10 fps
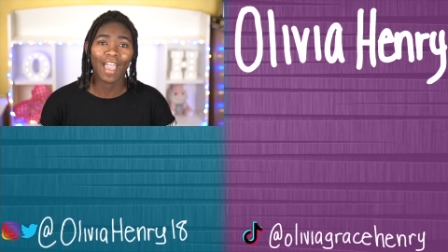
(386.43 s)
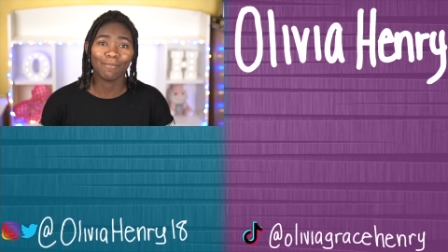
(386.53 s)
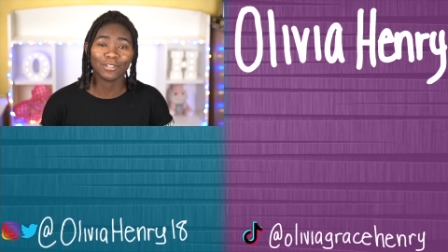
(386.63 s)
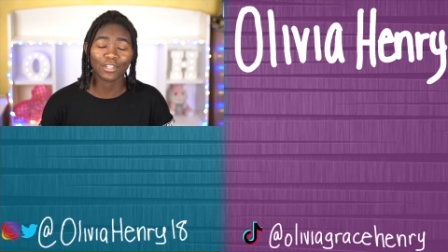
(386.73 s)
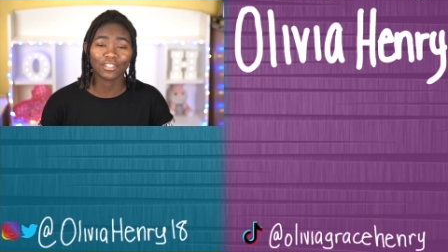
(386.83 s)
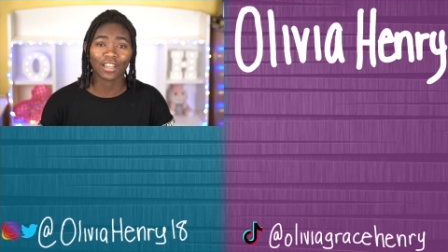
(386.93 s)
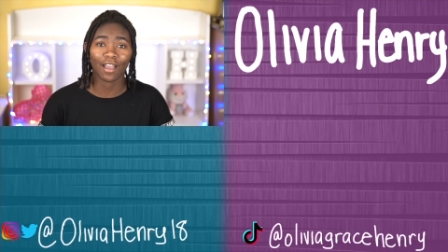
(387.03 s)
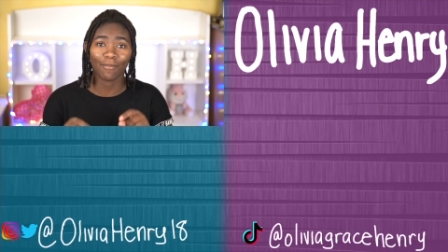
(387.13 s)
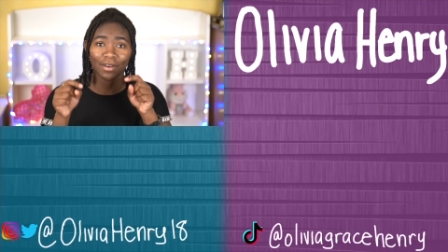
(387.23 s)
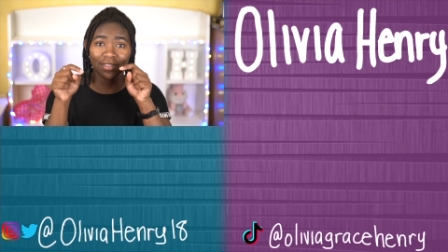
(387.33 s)
And be sure to check
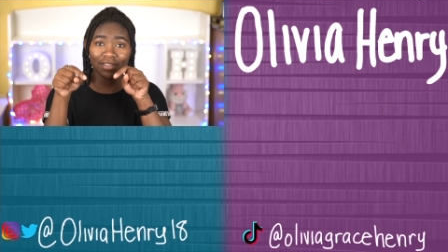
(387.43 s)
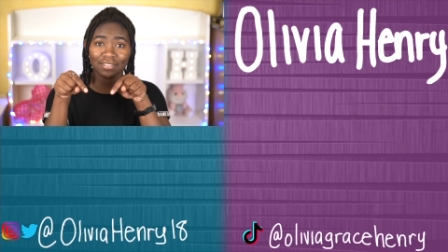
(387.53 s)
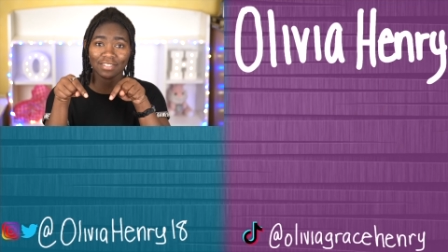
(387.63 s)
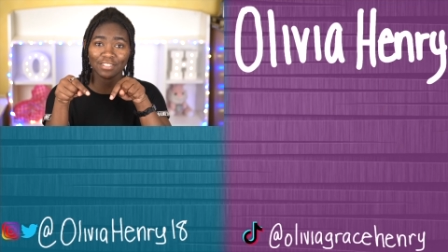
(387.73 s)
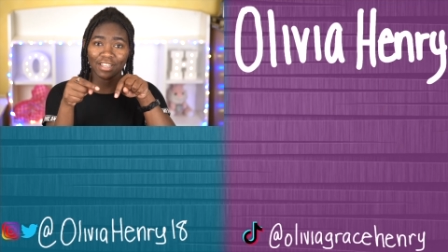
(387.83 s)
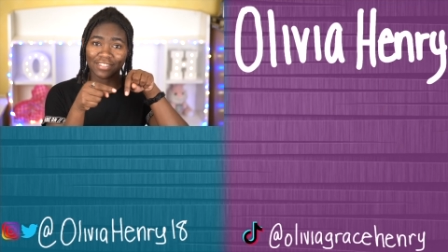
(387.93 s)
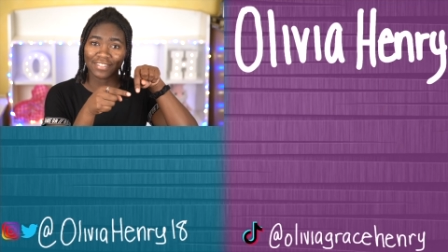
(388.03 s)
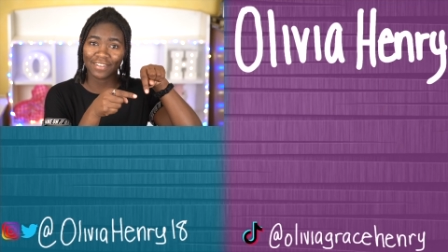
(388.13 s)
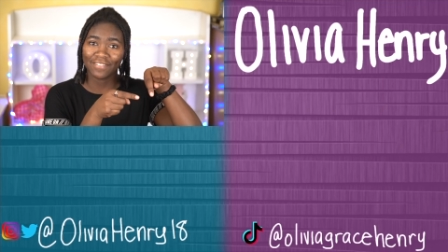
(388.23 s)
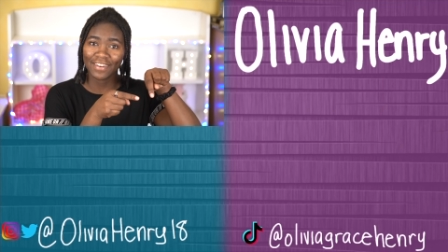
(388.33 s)
out one of these
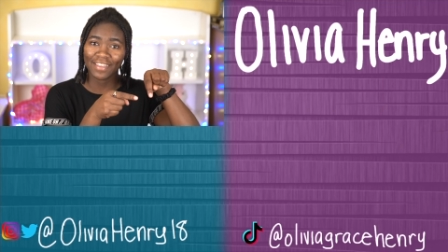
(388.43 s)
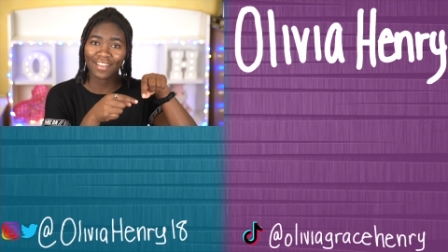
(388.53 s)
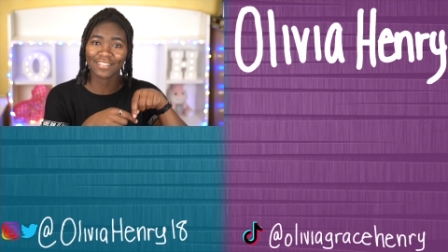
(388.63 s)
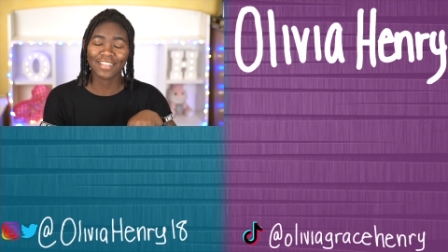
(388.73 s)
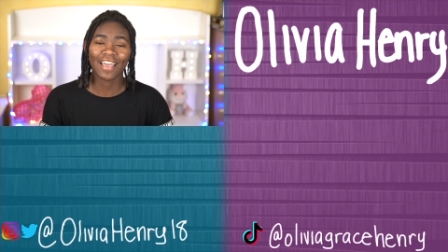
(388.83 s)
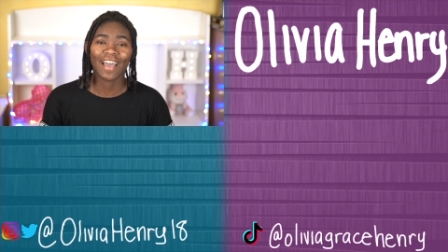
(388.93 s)
suggested videos.